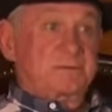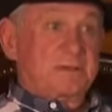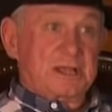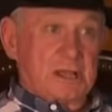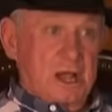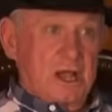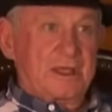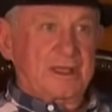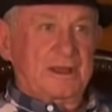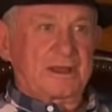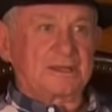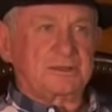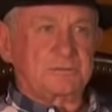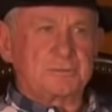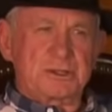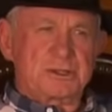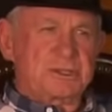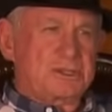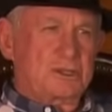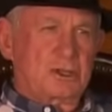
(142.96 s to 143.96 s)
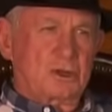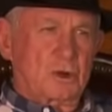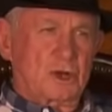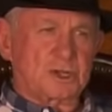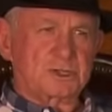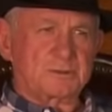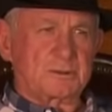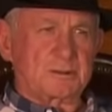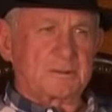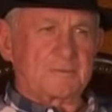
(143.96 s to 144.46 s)
me going, is preaching the
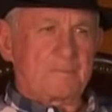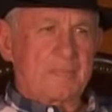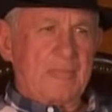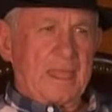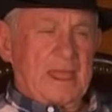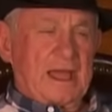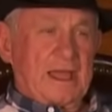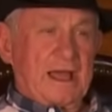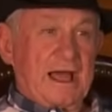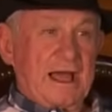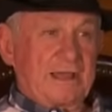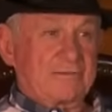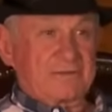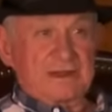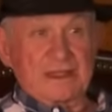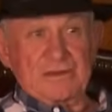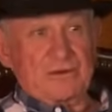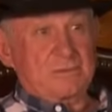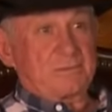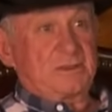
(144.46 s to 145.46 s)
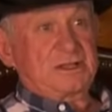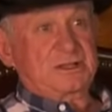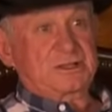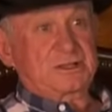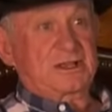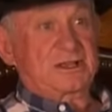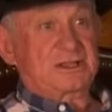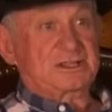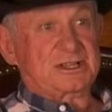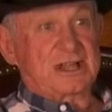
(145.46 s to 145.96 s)
gospel. I've never been
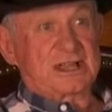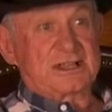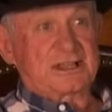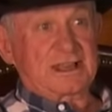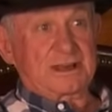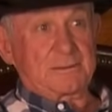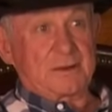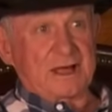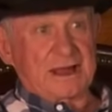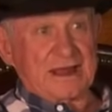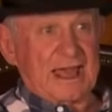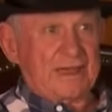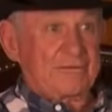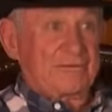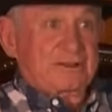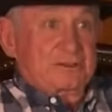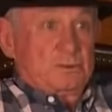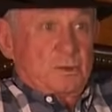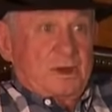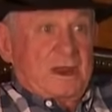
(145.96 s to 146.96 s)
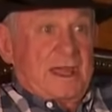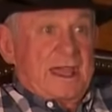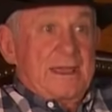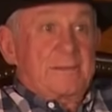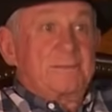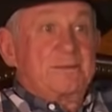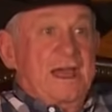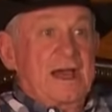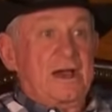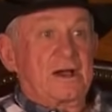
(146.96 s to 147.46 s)
so excited in my life as what I
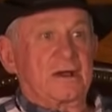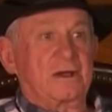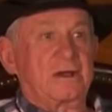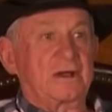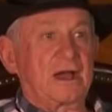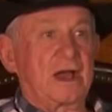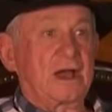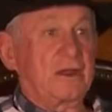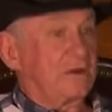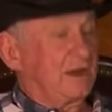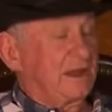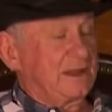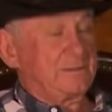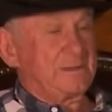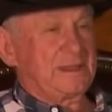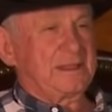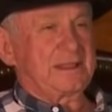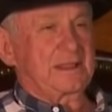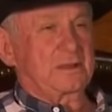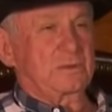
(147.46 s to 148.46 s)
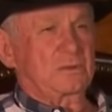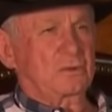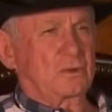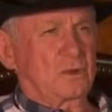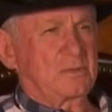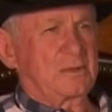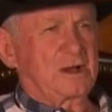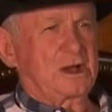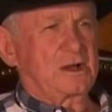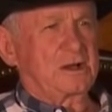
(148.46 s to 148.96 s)
am now. I really mean that with
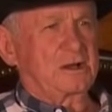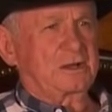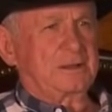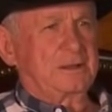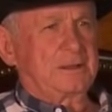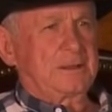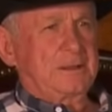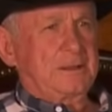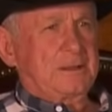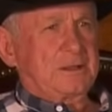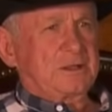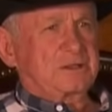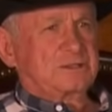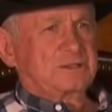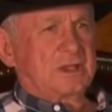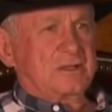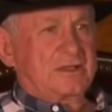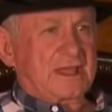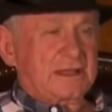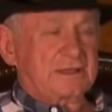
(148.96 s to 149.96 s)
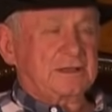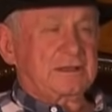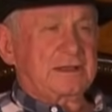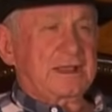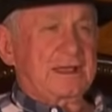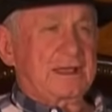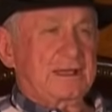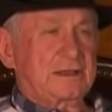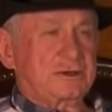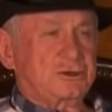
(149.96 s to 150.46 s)
all my heart. So
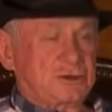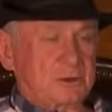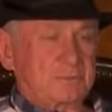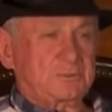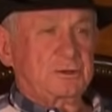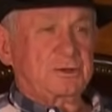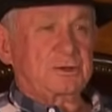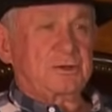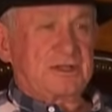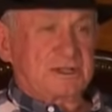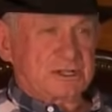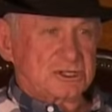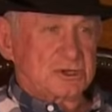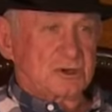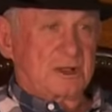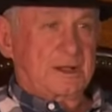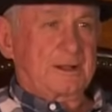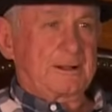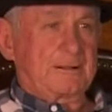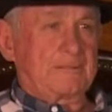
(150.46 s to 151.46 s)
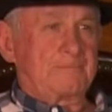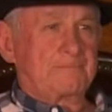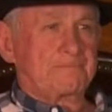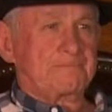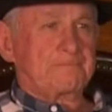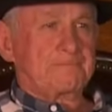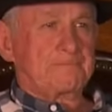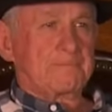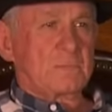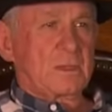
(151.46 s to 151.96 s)
that trip to Israel
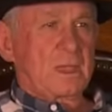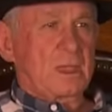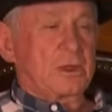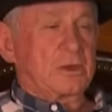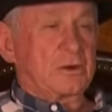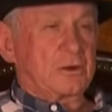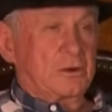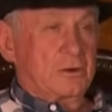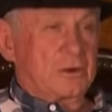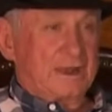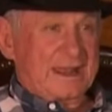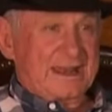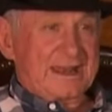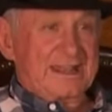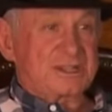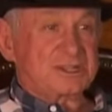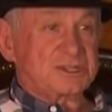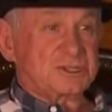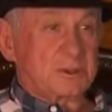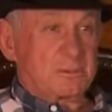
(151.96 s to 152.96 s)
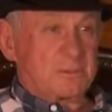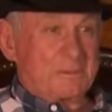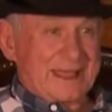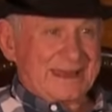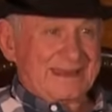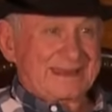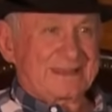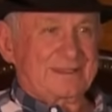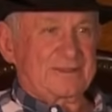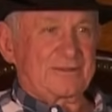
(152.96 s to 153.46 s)
really
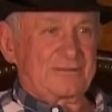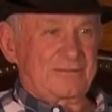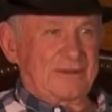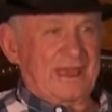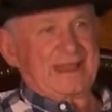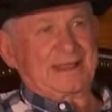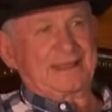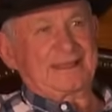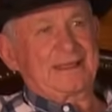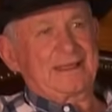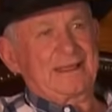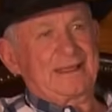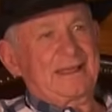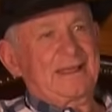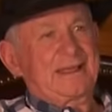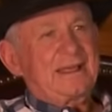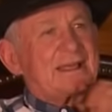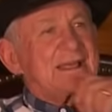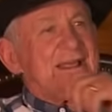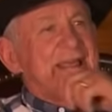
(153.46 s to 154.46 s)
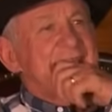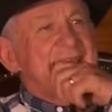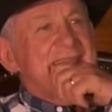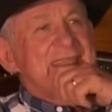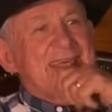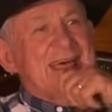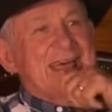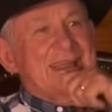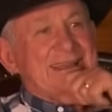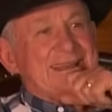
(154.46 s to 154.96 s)
cemented the fact
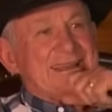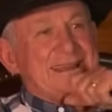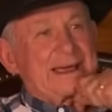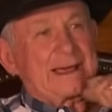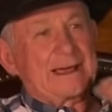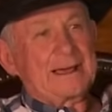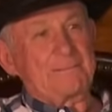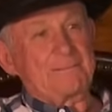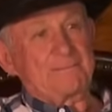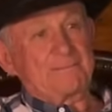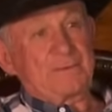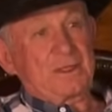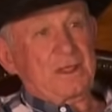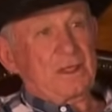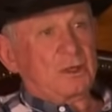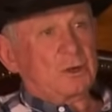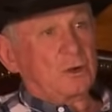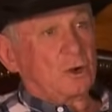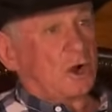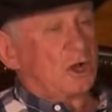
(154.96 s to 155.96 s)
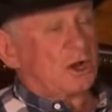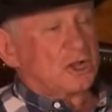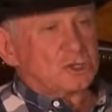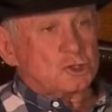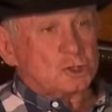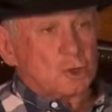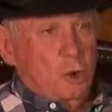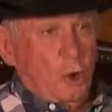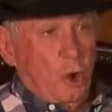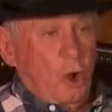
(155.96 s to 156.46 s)
that God has
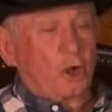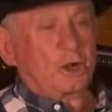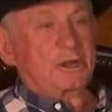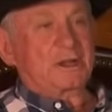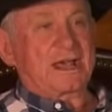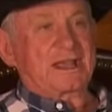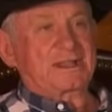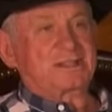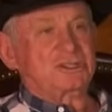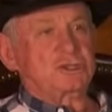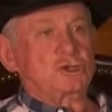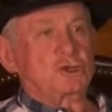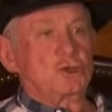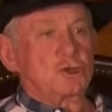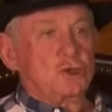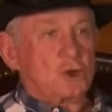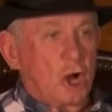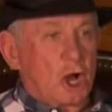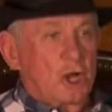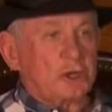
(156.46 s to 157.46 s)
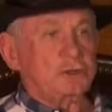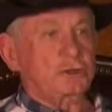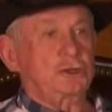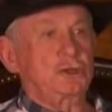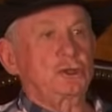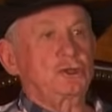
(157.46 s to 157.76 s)
called us not